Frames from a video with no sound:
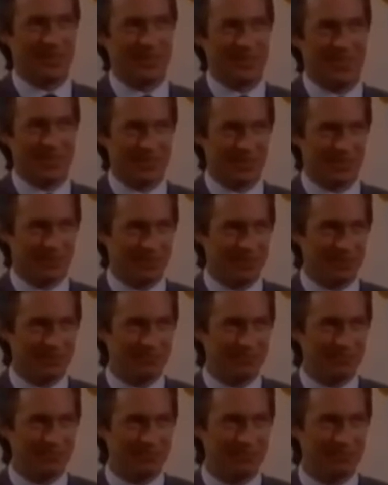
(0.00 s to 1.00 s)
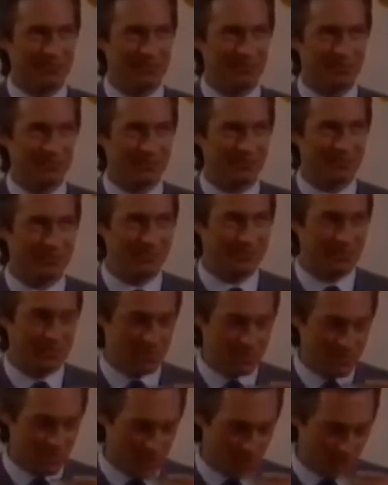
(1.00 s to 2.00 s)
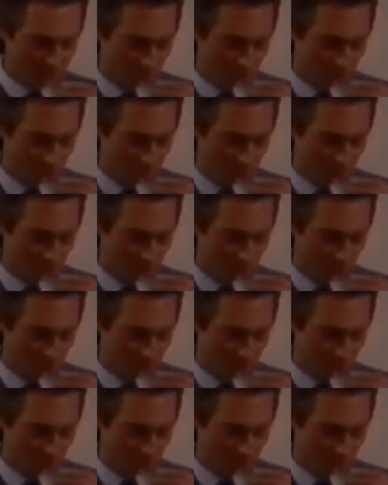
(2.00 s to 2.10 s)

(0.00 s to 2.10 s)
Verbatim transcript: the size of it. It's kind of